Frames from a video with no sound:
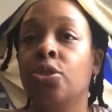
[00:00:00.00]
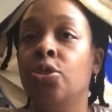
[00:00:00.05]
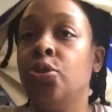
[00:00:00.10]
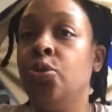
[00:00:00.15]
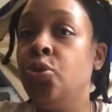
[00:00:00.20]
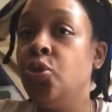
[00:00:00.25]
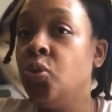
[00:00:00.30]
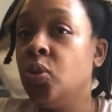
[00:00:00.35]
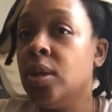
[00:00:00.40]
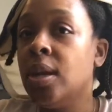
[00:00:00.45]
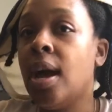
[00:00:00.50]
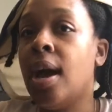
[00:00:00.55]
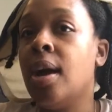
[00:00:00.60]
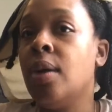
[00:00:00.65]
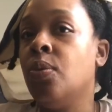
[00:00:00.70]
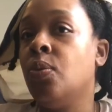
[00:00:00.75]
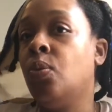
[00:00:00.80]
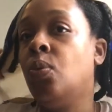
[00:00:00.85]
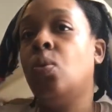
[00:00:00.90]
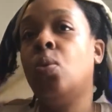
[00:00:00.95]
You do
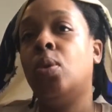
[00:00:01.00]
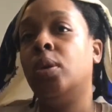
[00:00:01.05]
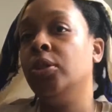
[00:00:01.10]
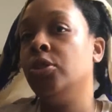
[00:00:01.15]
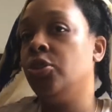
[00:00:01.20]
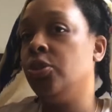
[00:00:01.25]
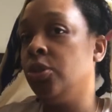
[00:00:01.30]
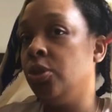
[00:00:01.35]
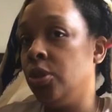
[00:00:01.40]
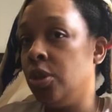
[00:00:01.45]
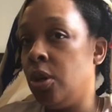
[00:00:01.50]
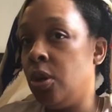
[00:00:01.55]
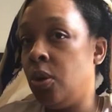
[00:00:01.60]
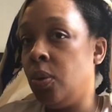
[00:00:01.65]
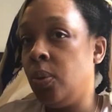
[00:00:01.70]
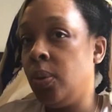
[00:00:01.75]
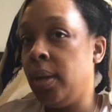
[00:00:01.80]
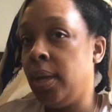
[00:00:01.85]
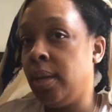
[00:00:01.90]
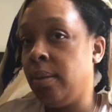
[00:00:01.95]
not want to
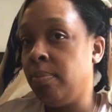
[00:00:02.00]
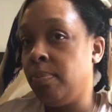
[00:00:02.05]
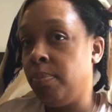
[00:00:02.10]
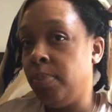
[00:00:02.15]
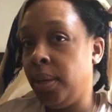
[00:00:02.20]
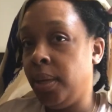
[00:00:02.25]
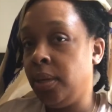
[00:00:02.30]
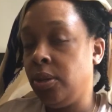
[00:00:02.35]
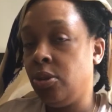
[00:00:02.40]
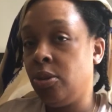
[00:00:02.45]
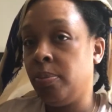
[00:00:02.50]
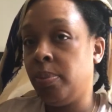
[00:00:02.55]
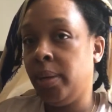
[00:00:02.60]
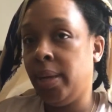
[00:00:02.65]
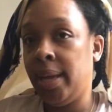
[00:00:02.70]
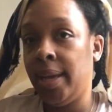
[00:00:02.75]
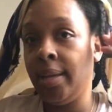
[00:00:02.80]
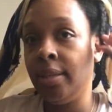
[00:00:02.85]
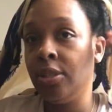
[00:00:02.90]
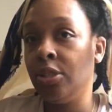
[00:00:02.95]
go and bend your
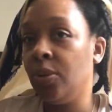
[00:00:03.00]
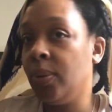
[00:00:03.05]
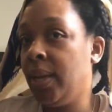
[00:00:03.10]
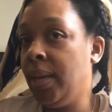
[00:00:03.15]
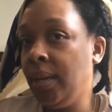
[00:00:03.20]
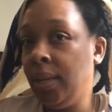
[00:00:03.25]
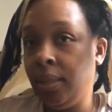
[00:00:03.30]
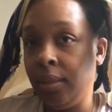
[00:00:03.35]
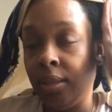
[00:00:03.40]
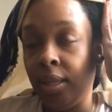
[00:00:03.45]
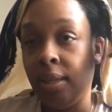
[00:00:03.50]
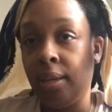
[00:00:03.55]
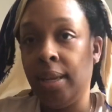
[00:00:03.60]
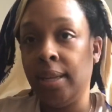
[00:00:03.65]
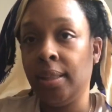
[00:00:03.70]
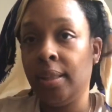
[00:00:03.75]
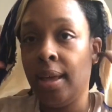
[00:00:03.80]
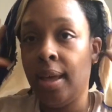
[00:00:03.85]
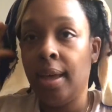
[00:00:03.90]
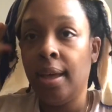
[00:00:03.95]
plaits or anything
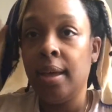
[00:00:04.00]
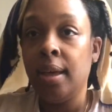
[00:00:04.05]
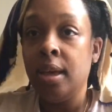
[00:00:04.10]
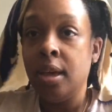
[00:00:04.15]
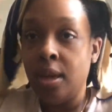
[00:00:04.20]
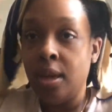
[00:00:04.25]
like that.